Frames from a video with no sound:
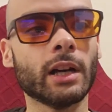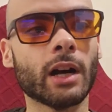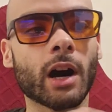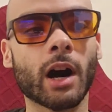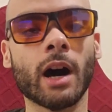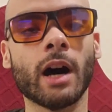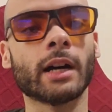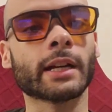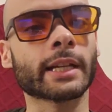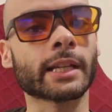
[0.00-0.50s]

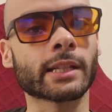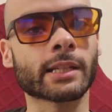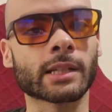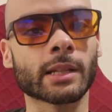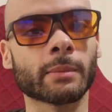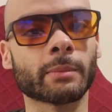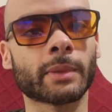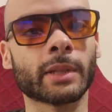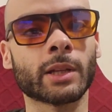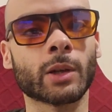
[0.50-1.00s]
hogging
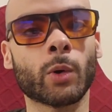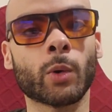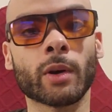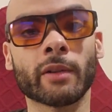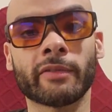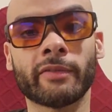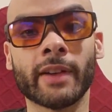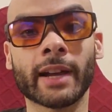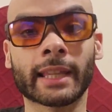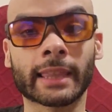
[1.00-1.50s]
something or
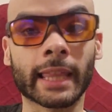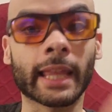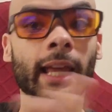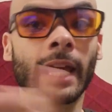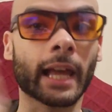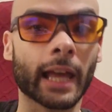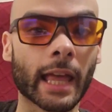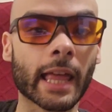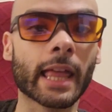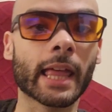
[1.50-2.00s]

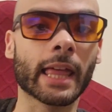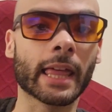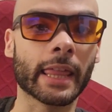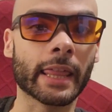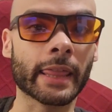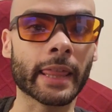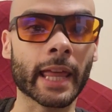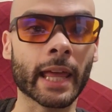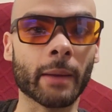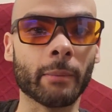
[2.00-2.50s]
affecting
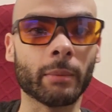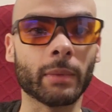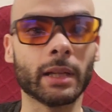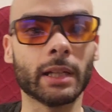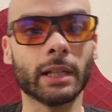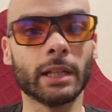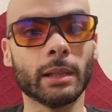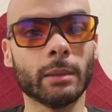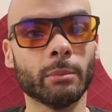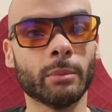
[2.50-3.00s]
them.
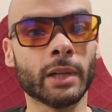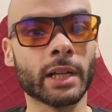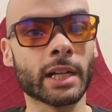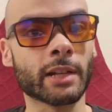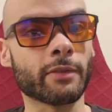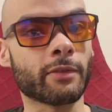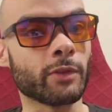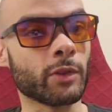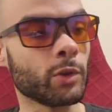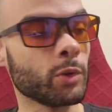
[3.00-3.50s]
But
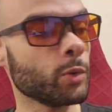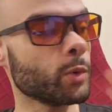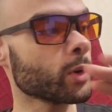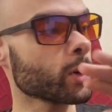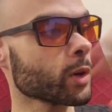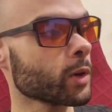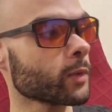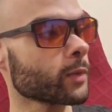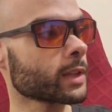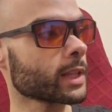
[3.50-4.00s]
if you
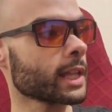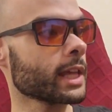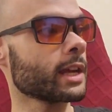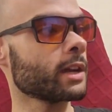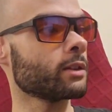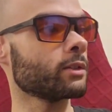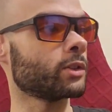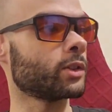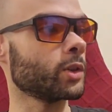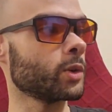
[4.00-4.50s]
are over
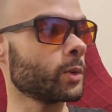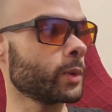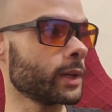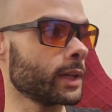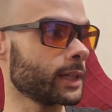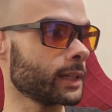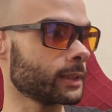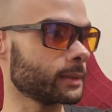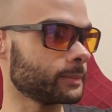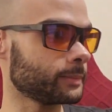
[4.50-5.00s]
there
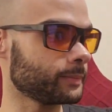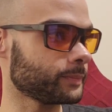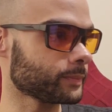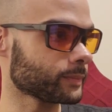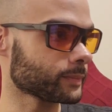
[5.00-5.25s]
doing,